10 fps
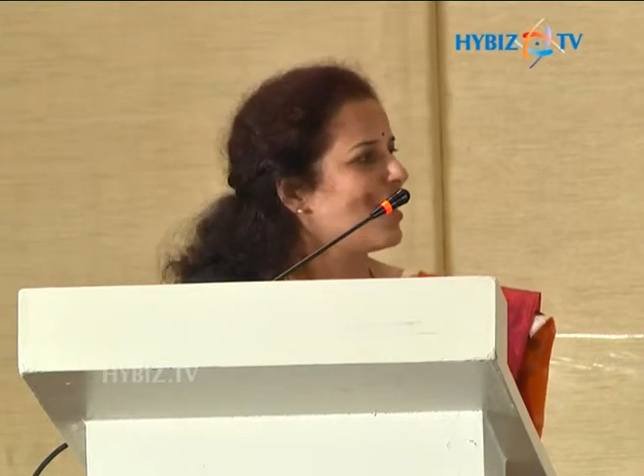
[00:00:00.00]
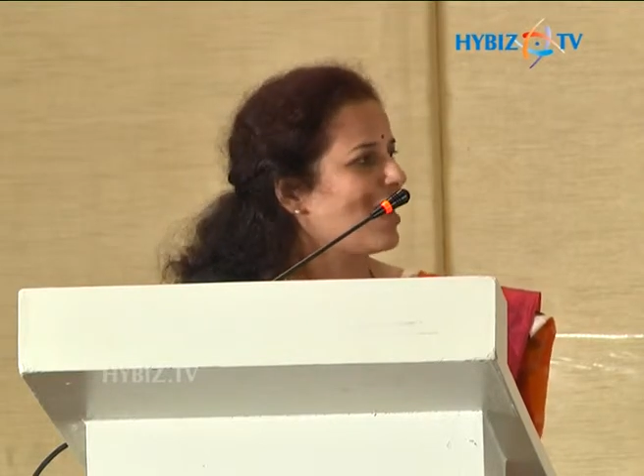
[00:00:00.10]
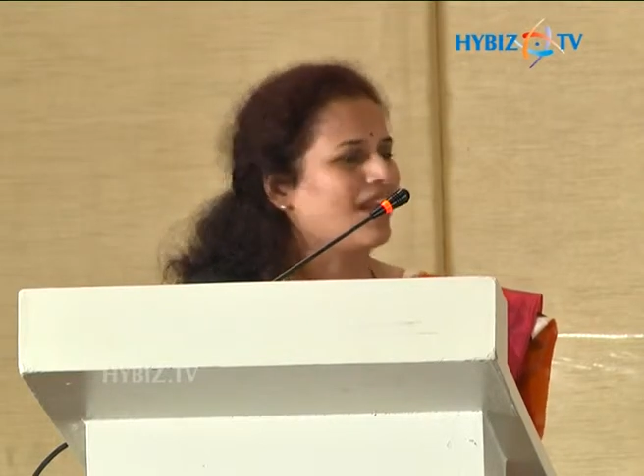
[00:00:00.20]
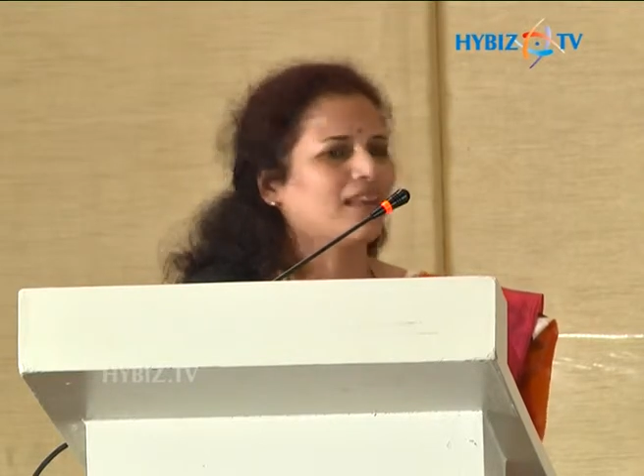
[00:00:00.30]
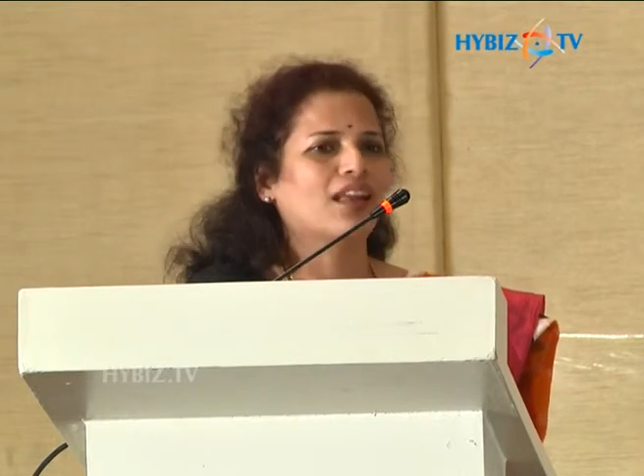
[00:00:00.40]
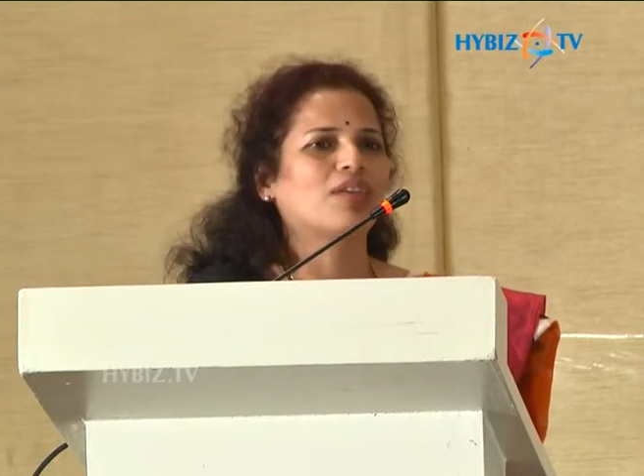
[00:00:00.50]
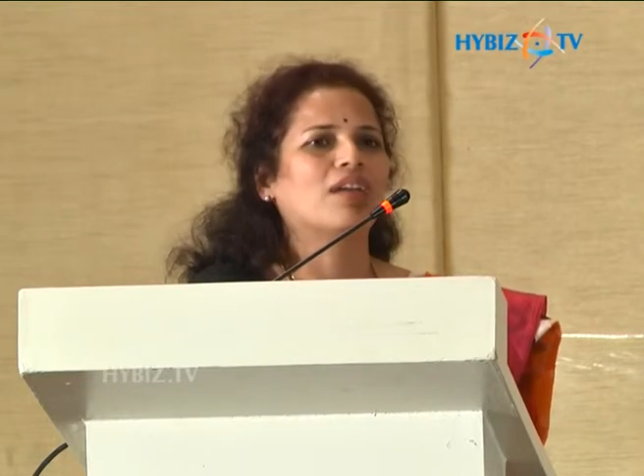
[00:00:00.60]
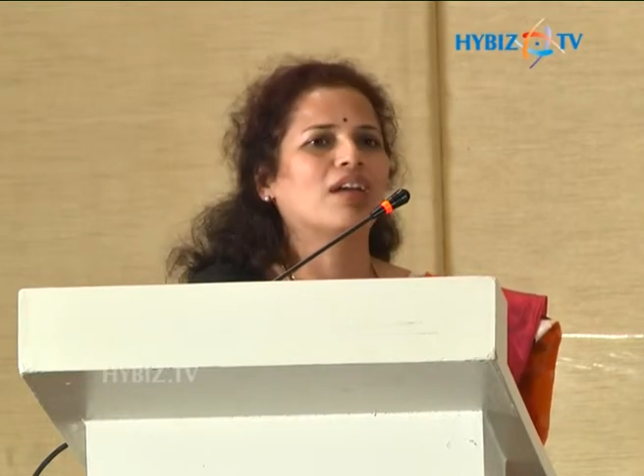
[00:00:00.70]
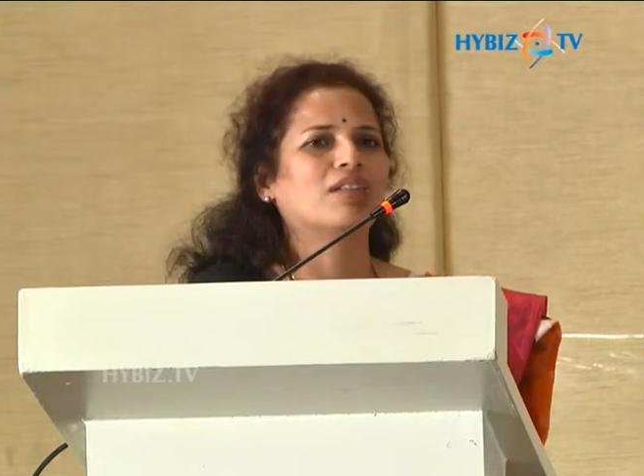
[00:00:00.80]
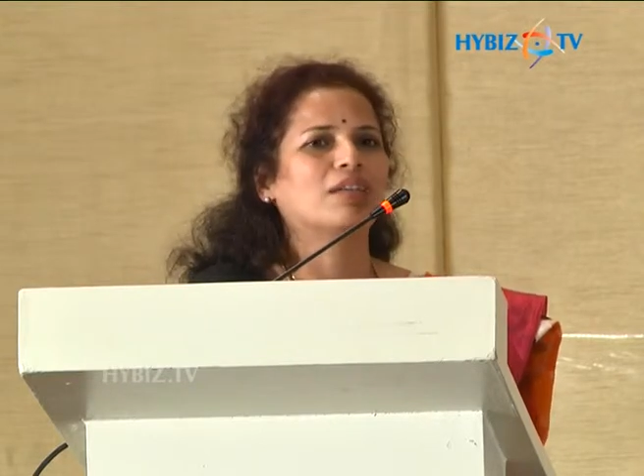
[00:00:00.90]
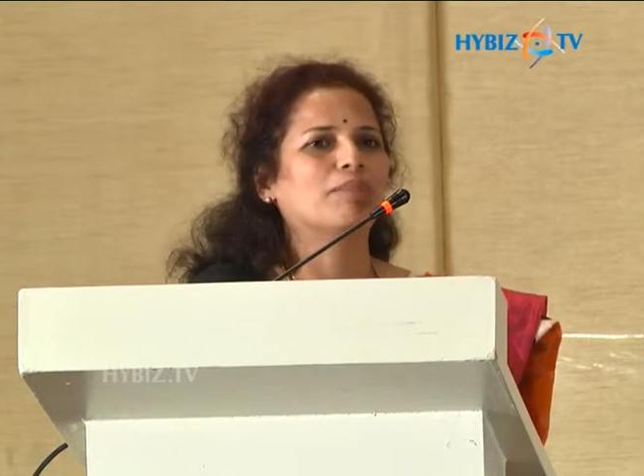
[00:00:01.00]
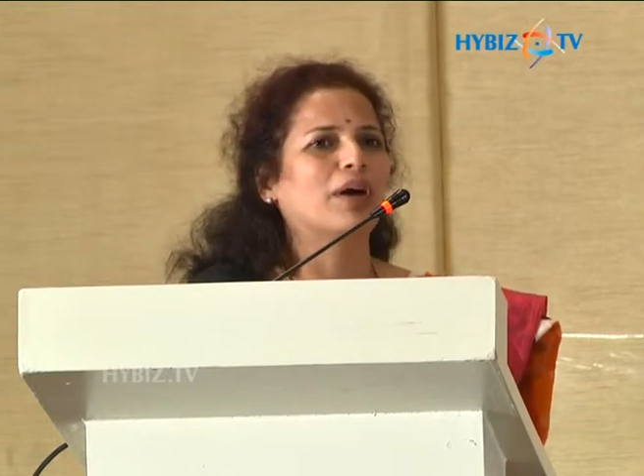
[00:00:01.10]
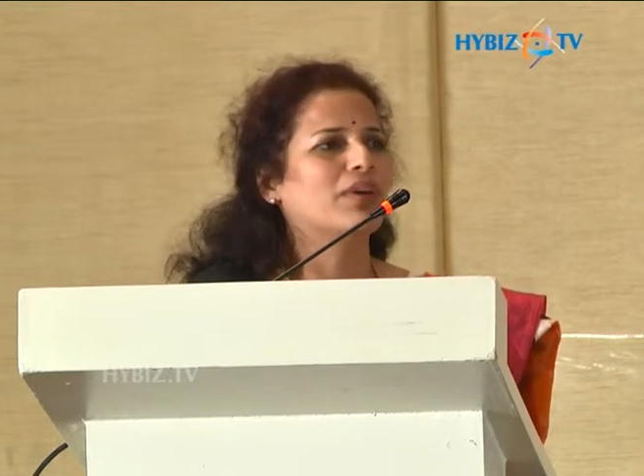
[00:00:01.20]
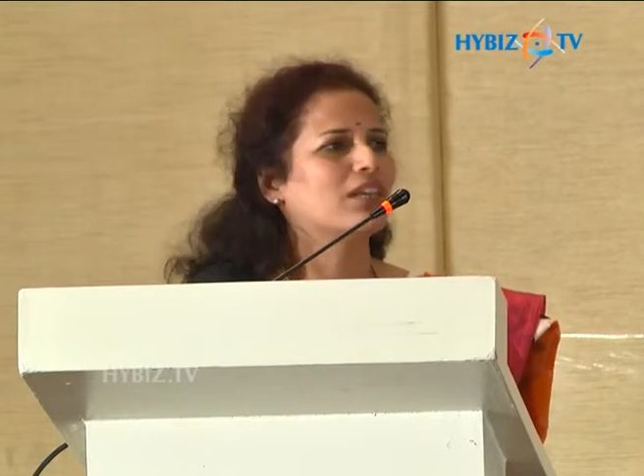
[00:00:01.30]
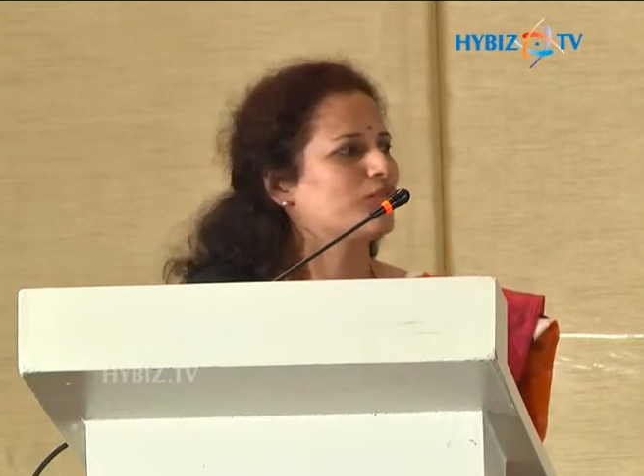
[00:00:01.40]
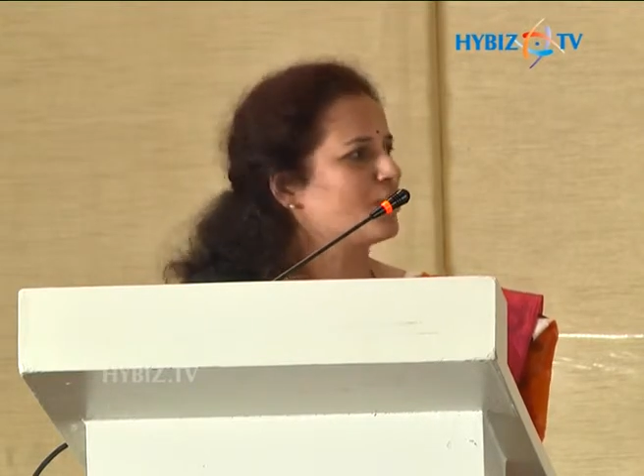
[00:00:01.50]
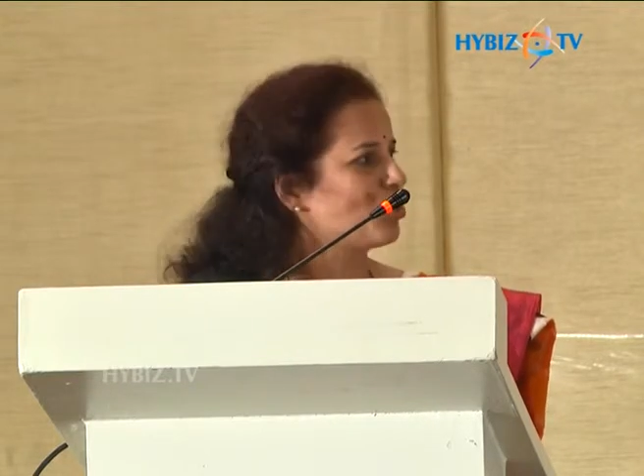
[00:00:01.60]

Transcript: and then uh, the power is with